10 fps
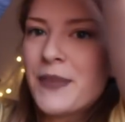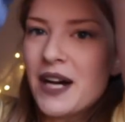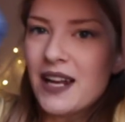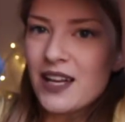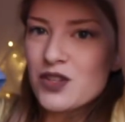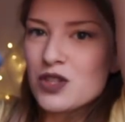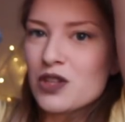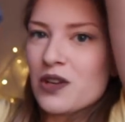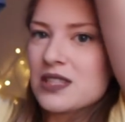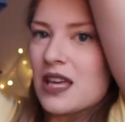But it
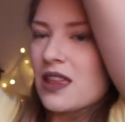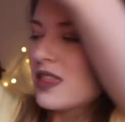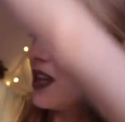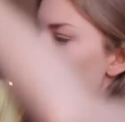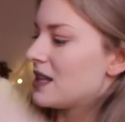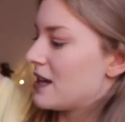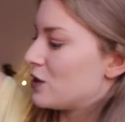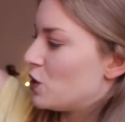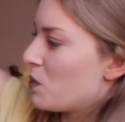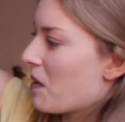just looks like this. It
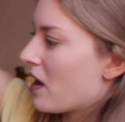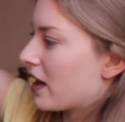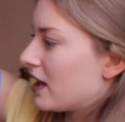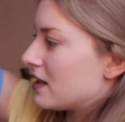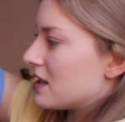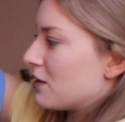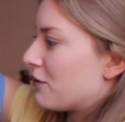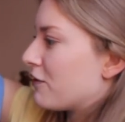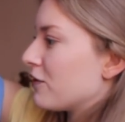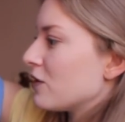has two pockets in
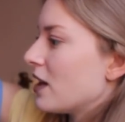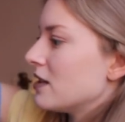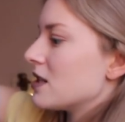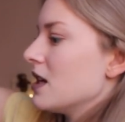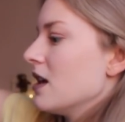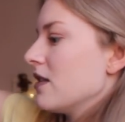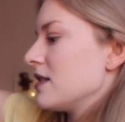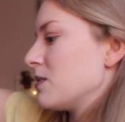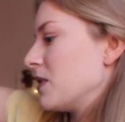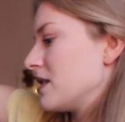the front.
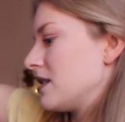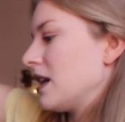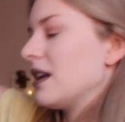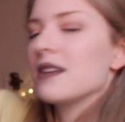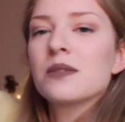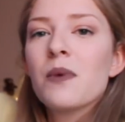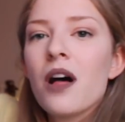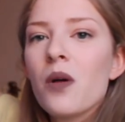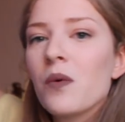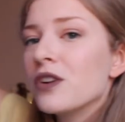This one is stained as
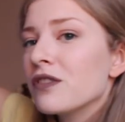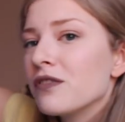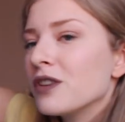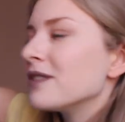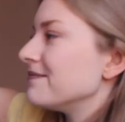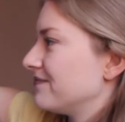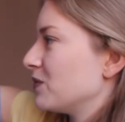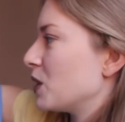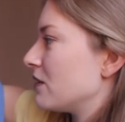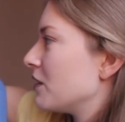well. Wonderful.
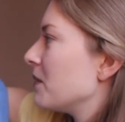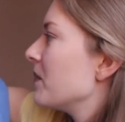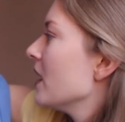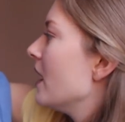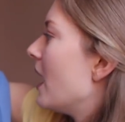Wonderful.